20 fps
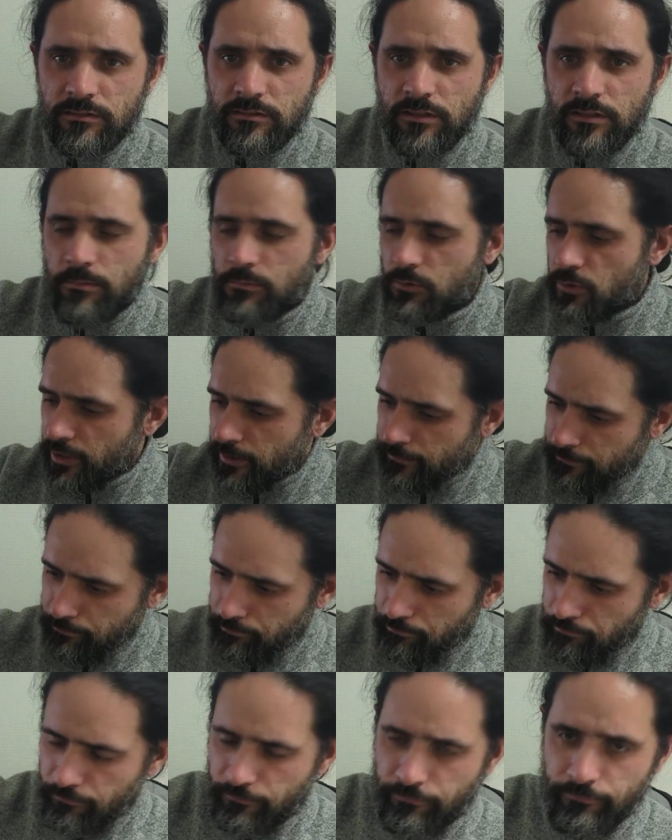I'm going to
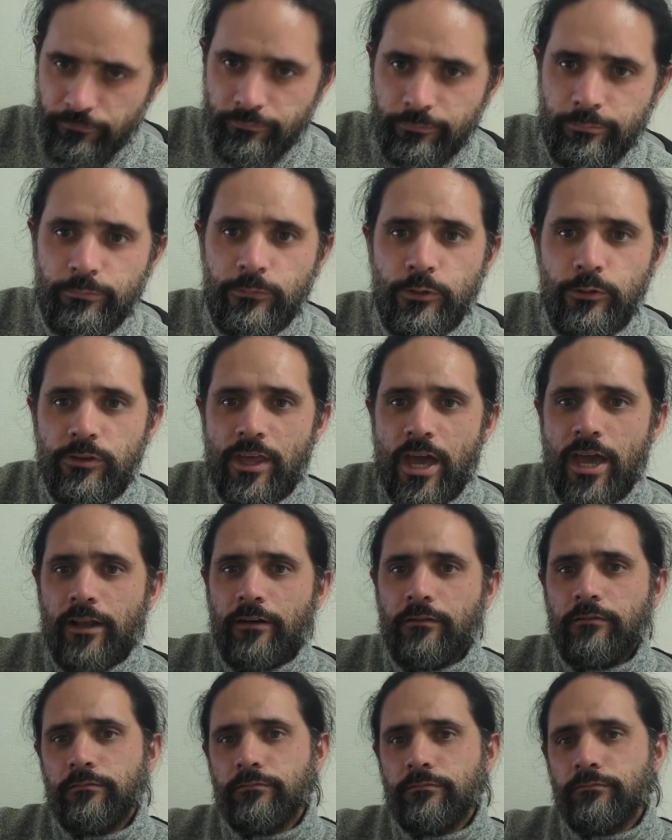do that
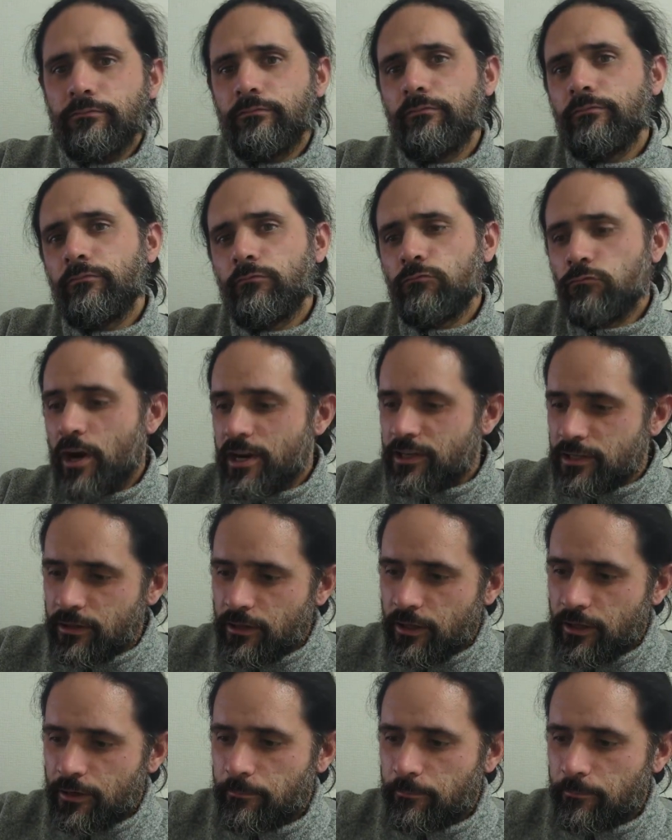right in the